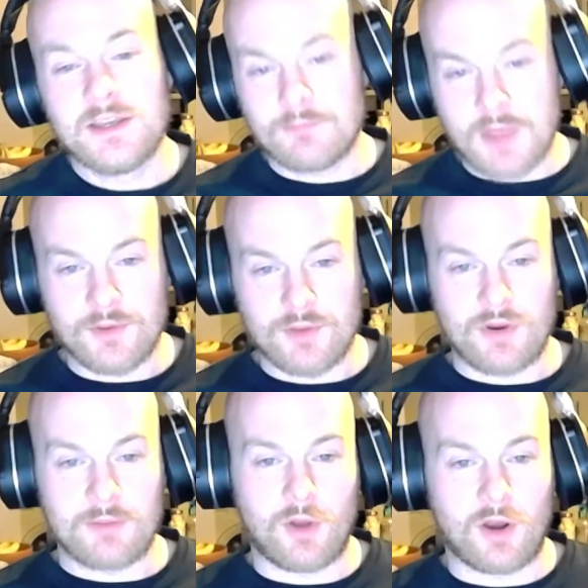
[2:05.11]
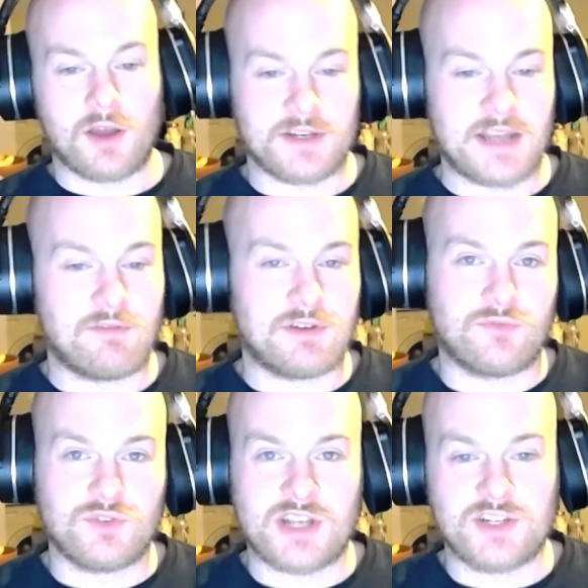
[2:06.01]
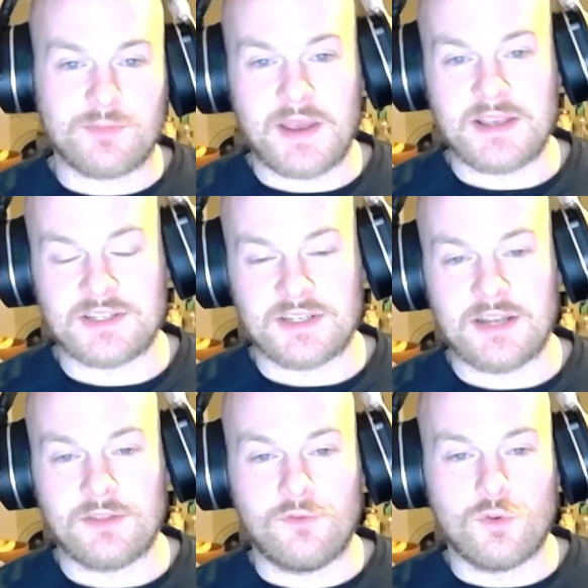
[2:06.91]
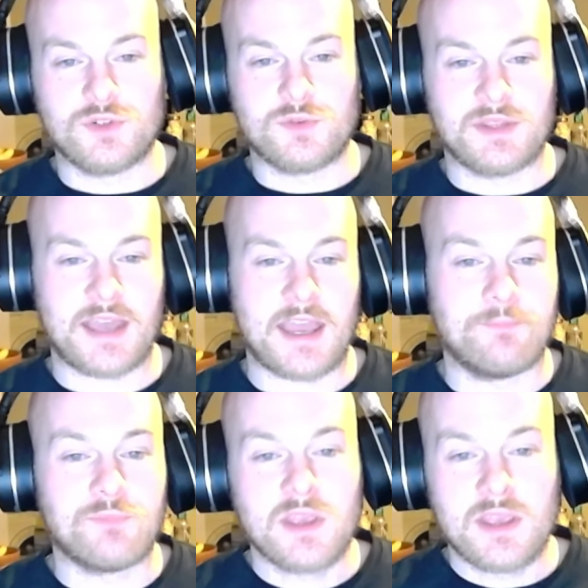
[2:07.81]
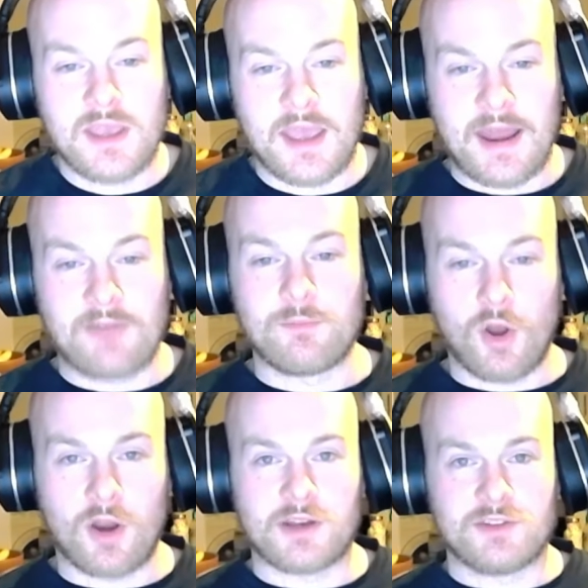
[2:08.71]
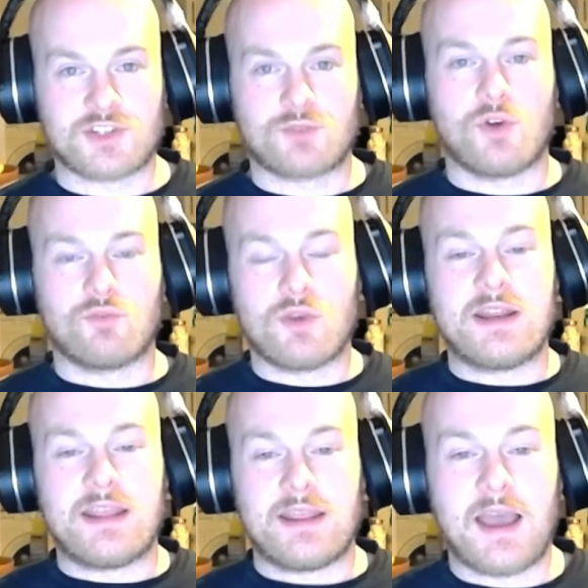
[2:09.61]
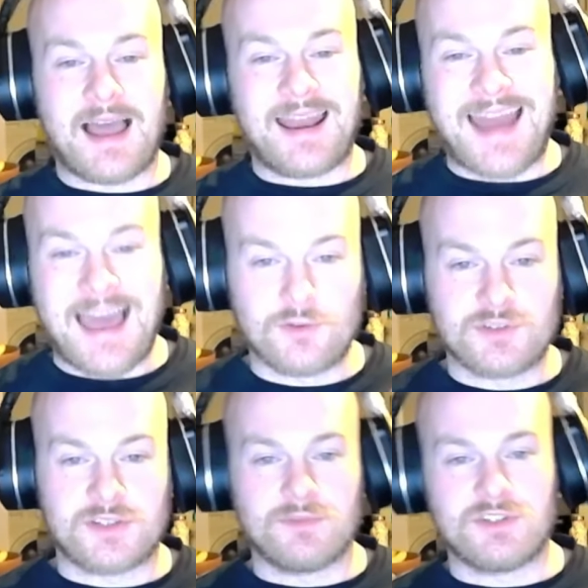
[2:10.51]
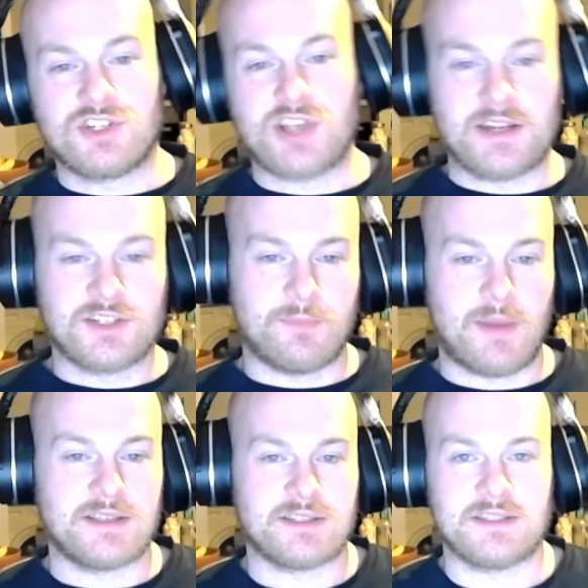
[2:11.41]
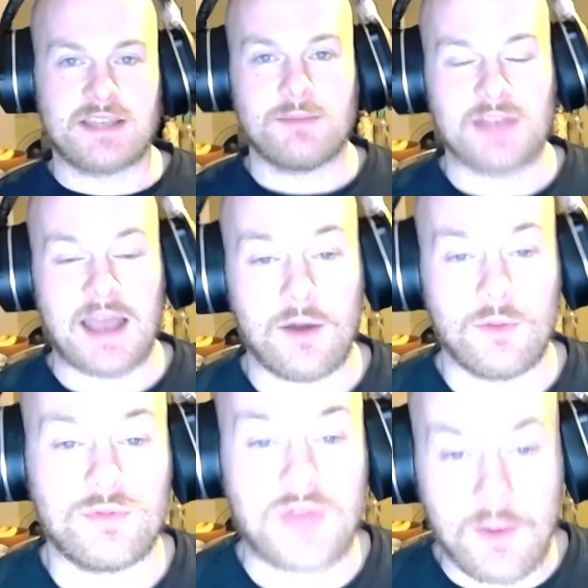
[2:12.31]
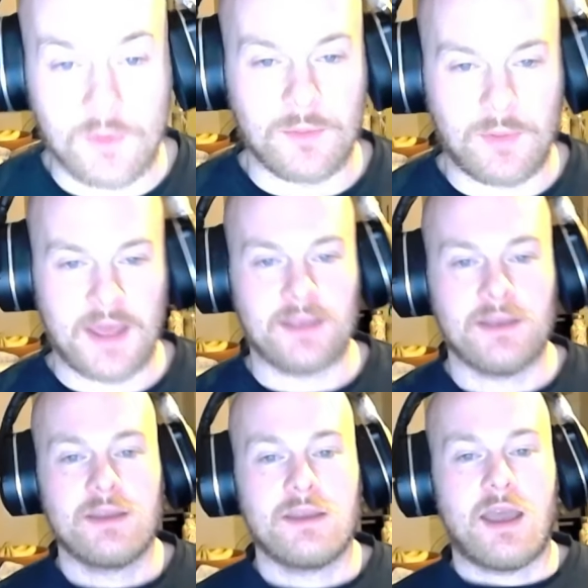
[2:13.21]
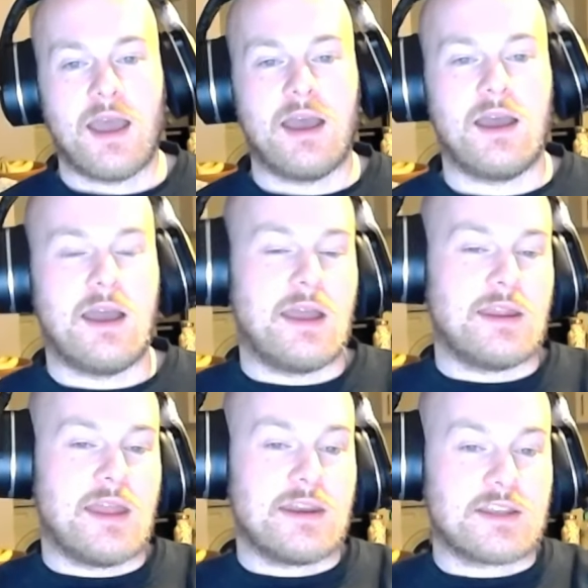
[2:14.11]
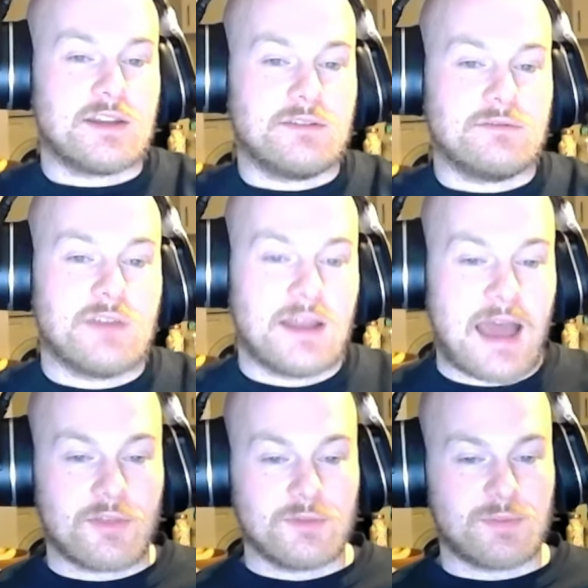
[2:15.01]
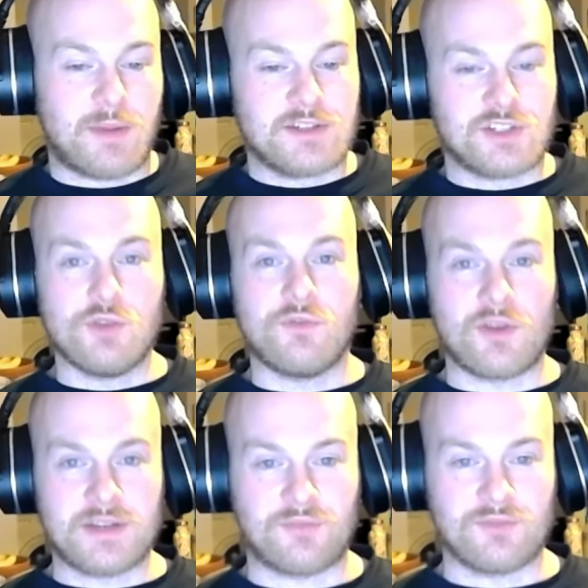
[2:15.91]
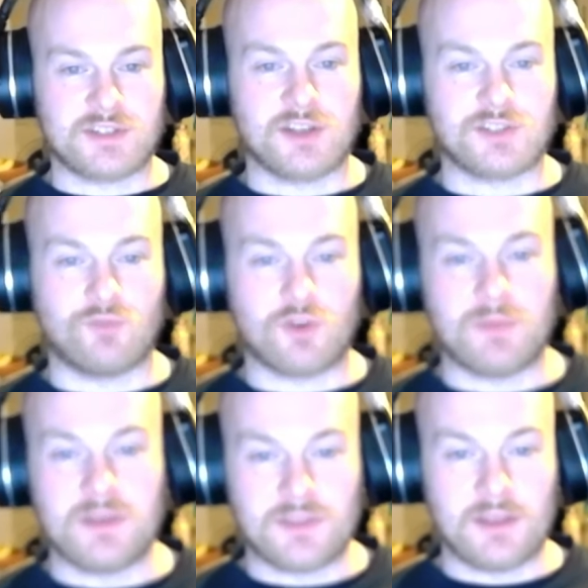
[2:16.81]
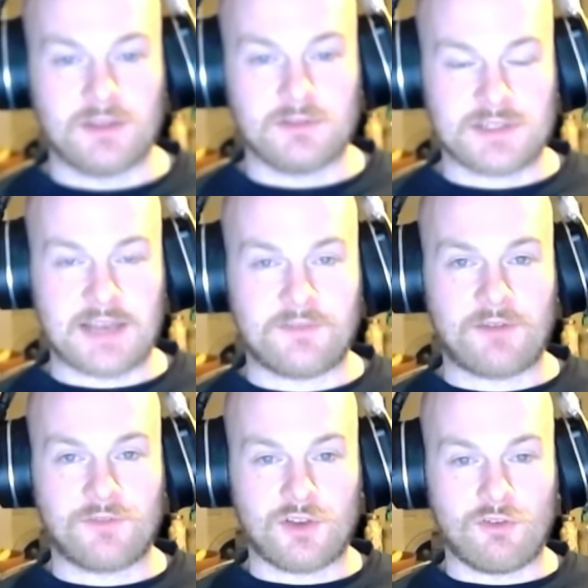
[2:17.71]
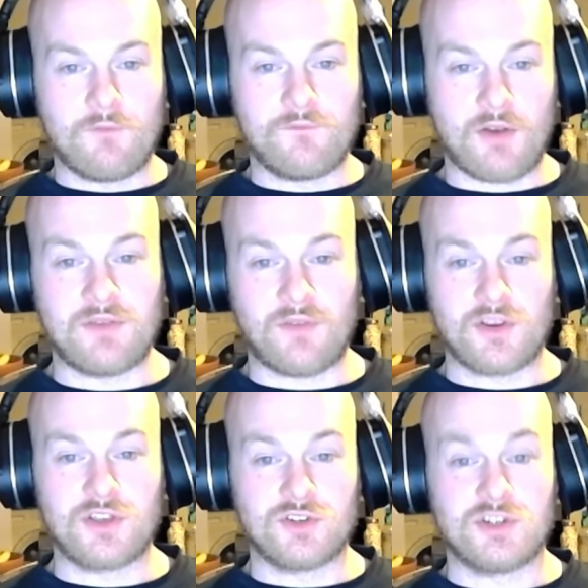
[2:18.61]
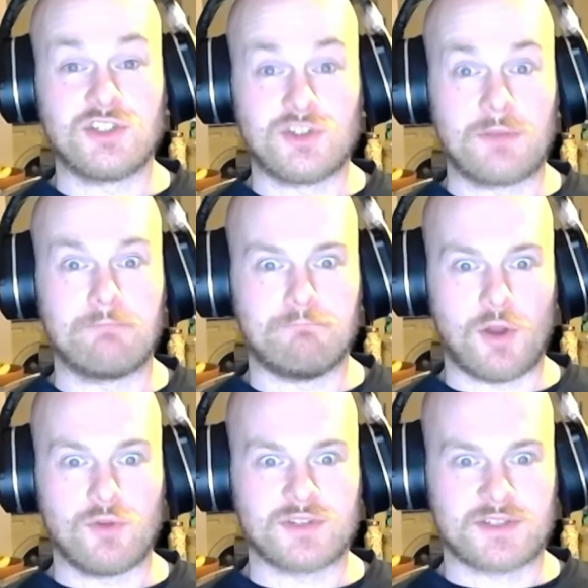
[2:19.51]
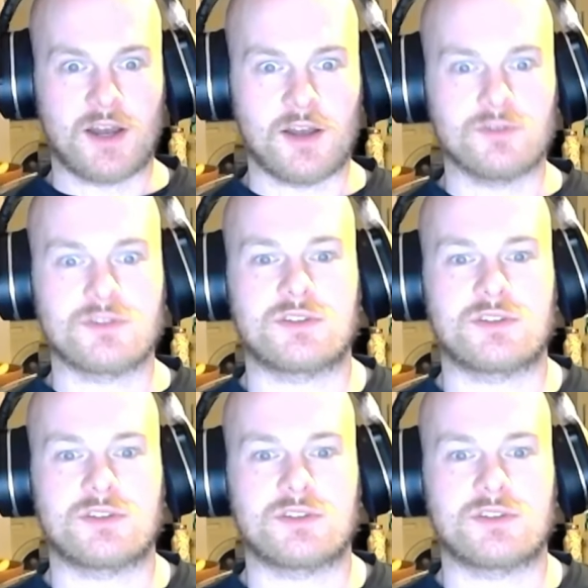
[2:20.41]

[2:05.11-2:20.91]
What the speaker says: Maybe you bring Pollard and you have a different change of pace and you let the forwards win the game. And having Pollard in the squad really allows them to change the pace of the game to how they want to play. And it can allow them to play two very different styles of rugby that South Africa are very, very good at doing both styles.